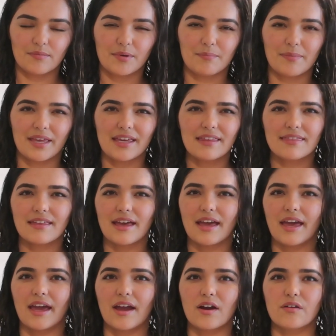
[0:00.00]
make the
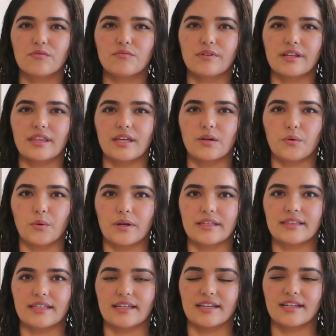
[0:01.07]
hair really
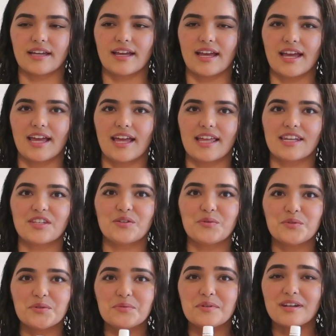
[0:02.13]
oily, and you
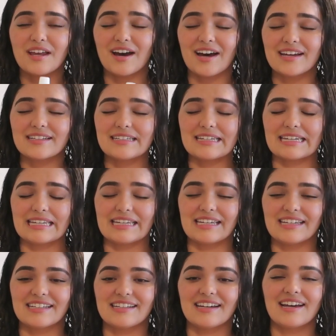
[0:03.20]
do not
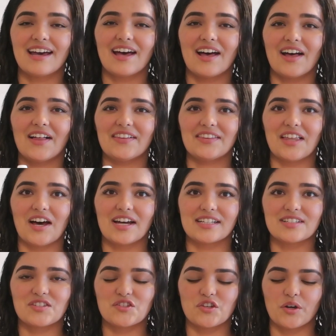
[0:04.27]
need a
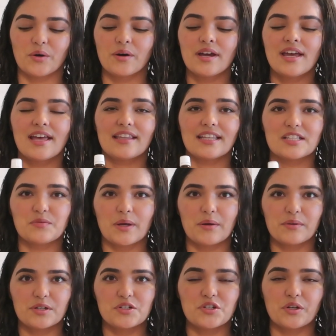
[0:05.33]
lot. So that's why I
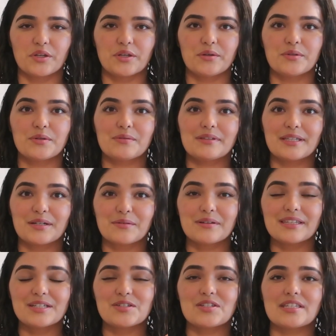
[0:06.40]
want to show you, you
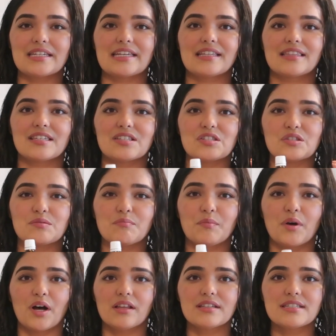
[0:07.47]
literally just need the
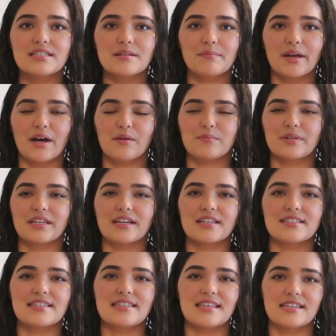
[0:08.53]
smallest amount
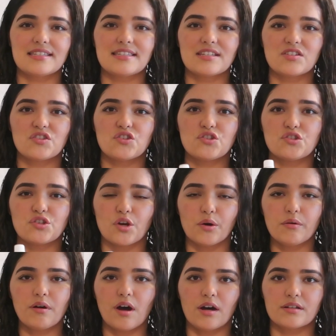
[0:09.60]
because this is
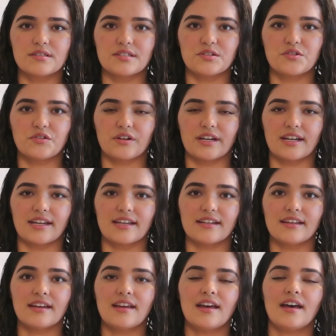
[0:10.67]
so
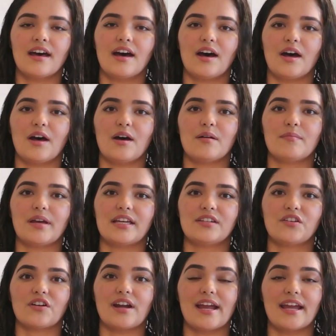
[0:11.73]
concentrated and
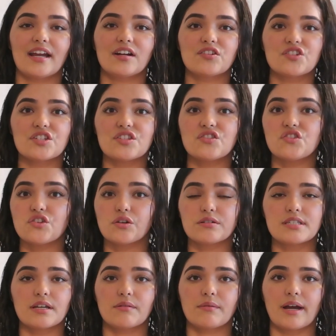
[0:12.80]
your hair just
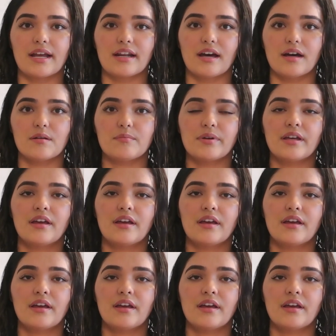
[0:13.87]
soaks it right up.